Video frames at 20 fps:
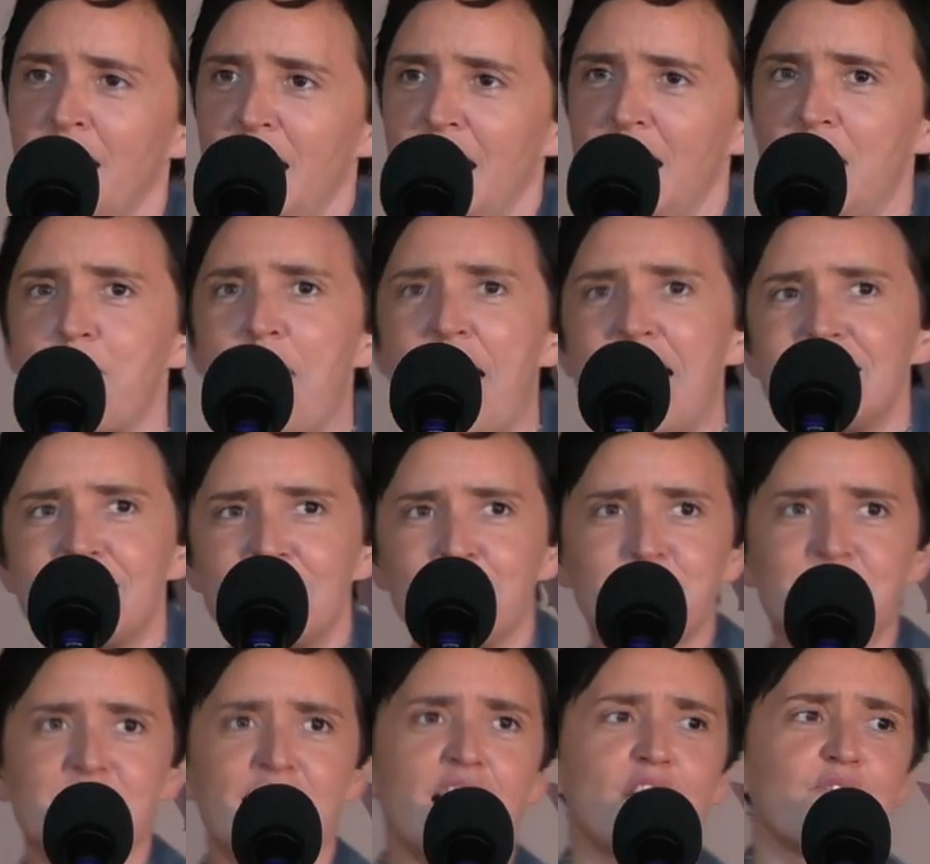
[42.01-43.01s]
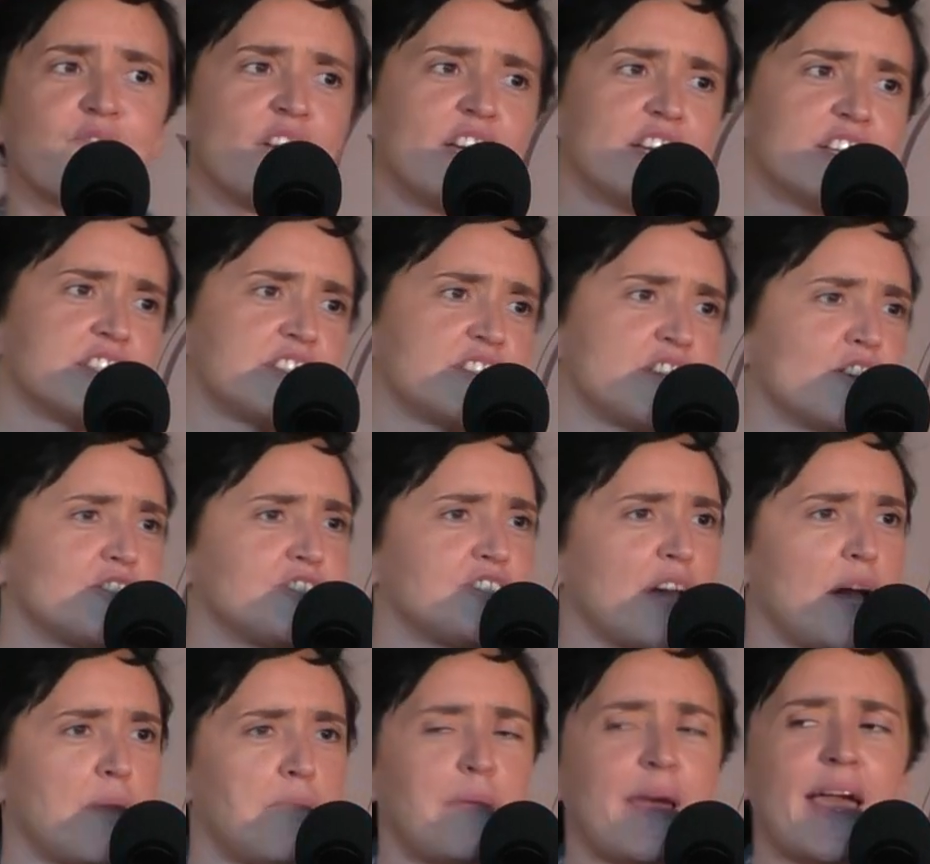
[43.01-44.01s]
He made himself such
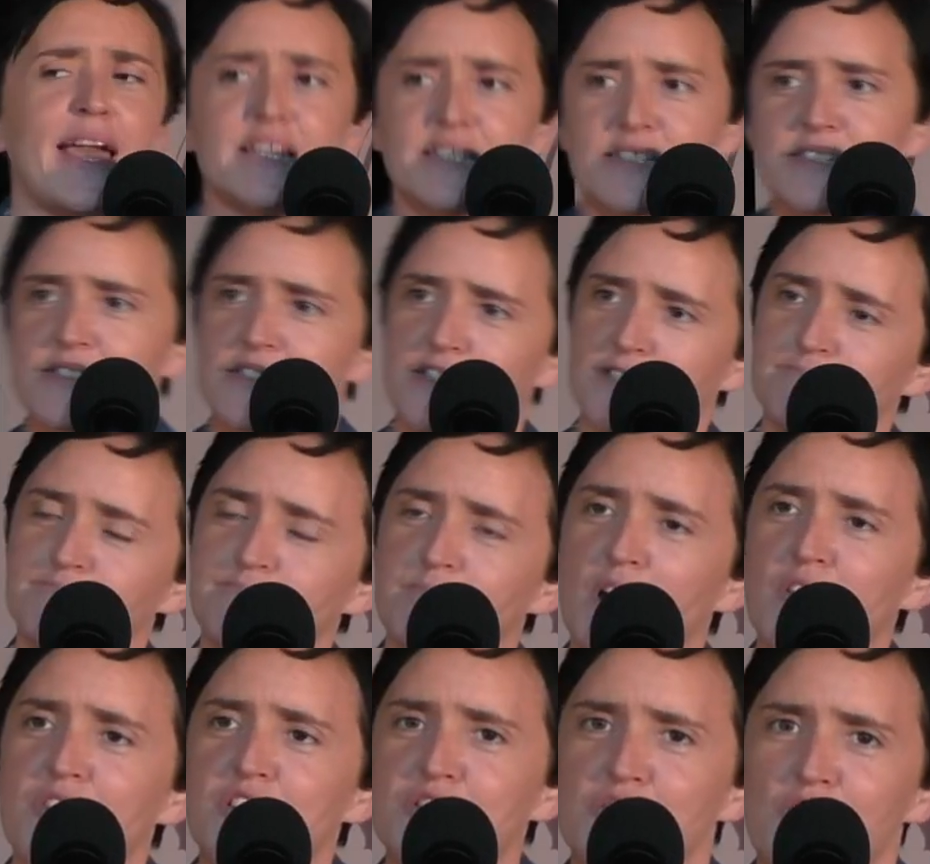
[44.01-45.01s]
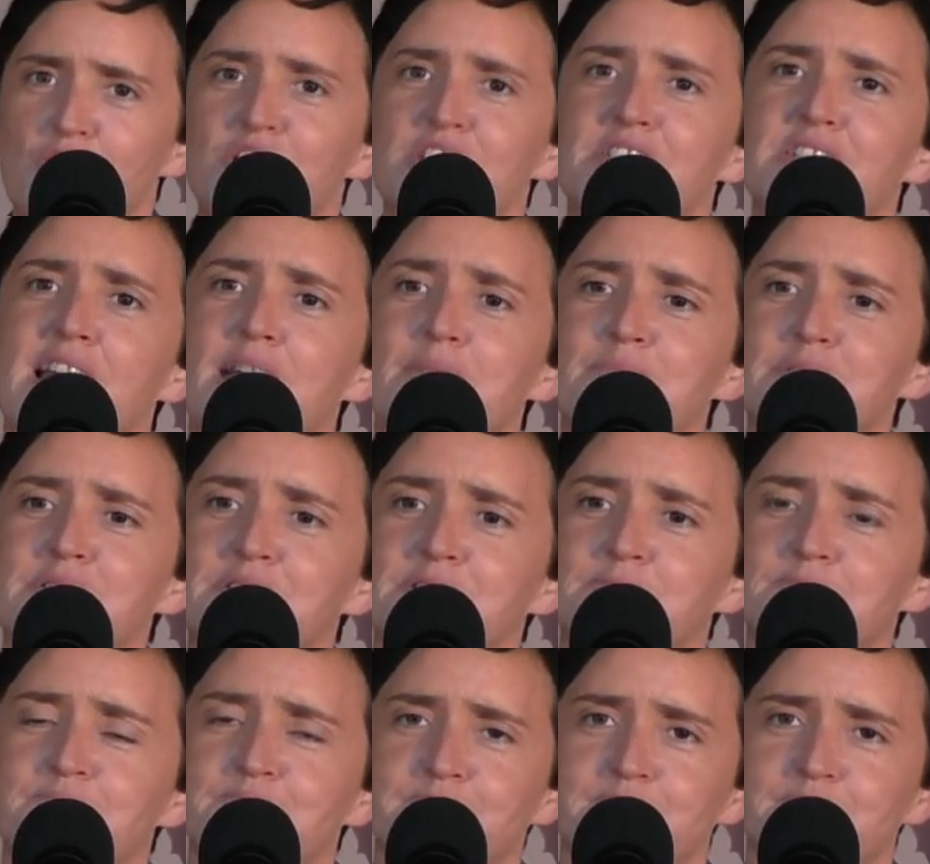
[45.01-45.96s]
a pest on the doorsteps